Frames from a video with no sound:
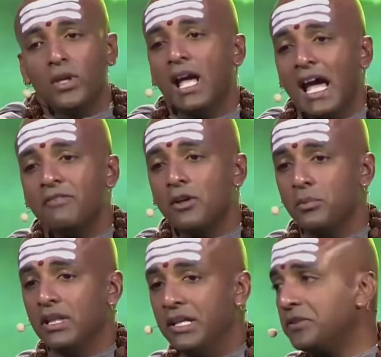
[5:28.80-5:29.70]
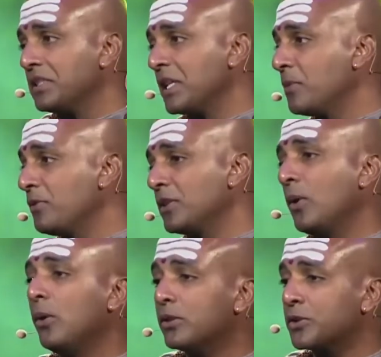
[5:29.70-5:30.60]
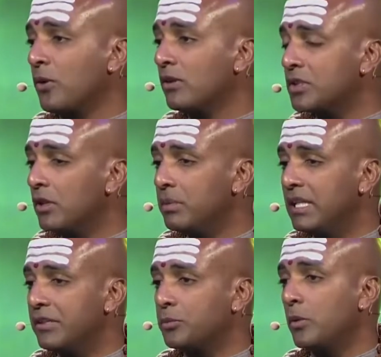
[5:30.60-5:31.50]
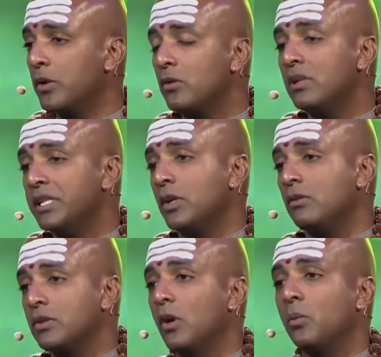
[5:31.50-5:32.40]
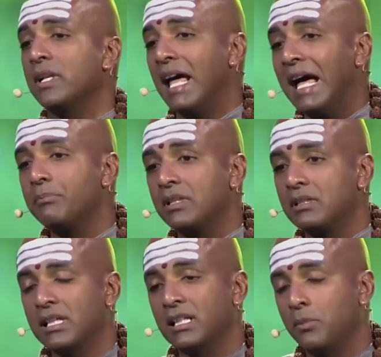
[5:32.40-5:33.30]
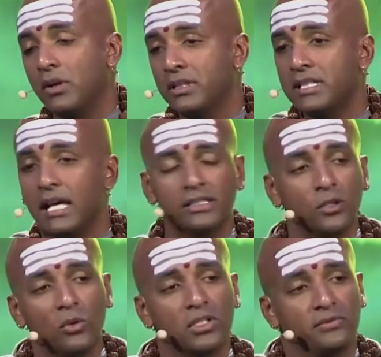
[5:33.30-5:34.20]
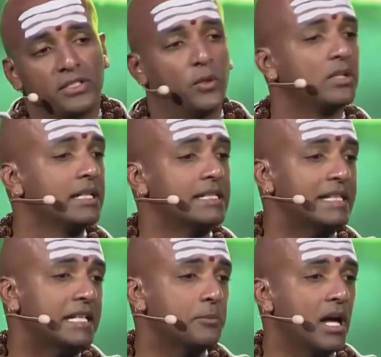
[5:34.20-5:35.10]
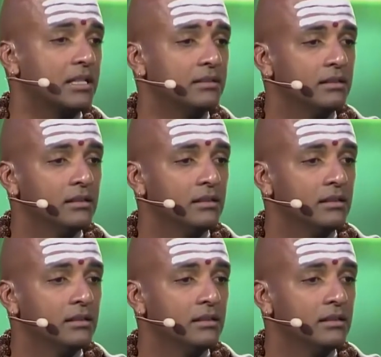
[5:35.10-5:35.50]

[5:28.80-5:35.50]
have our beliefs, and some of us hold strong to our beliefs, but we really don't know what happens at the point of that, so most of us don't like to think about it.